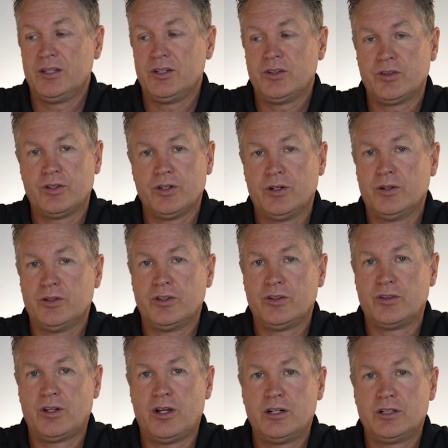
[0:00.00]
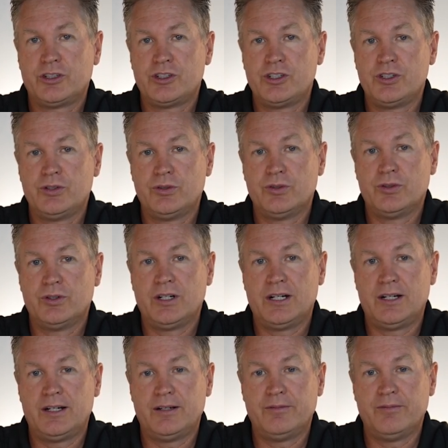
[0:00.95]
So as long as you
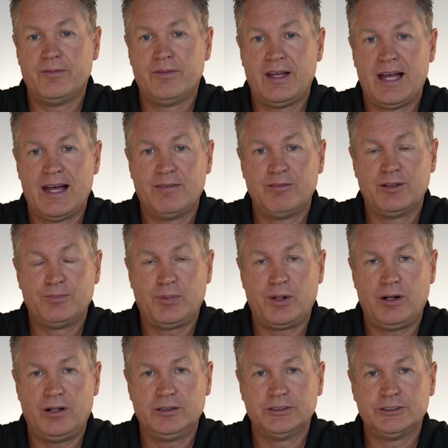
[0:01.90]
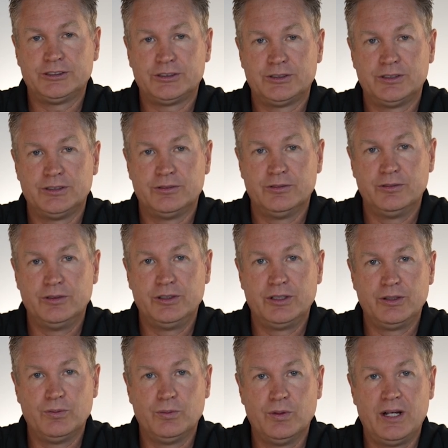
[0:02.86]
have it polished
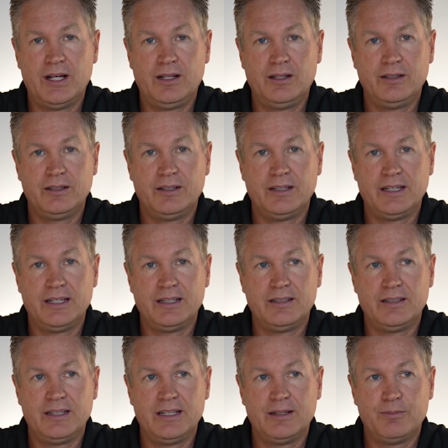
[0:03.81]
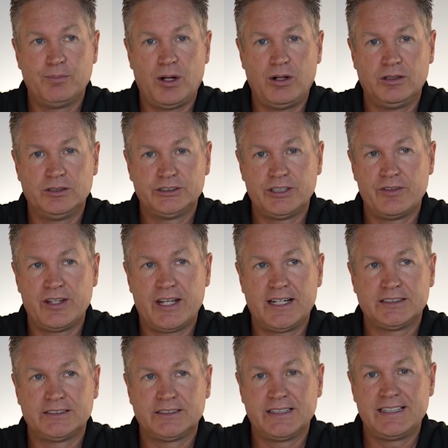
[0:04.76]
really well, it polishes
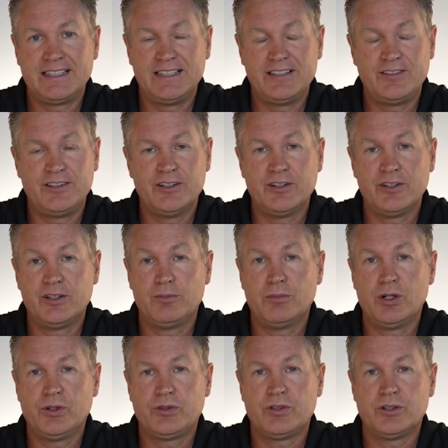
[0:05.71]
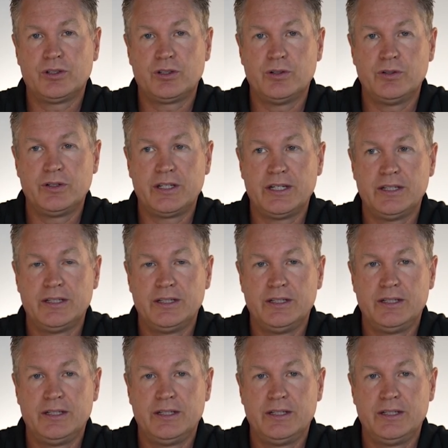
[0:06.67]
actually easier than most zirconia.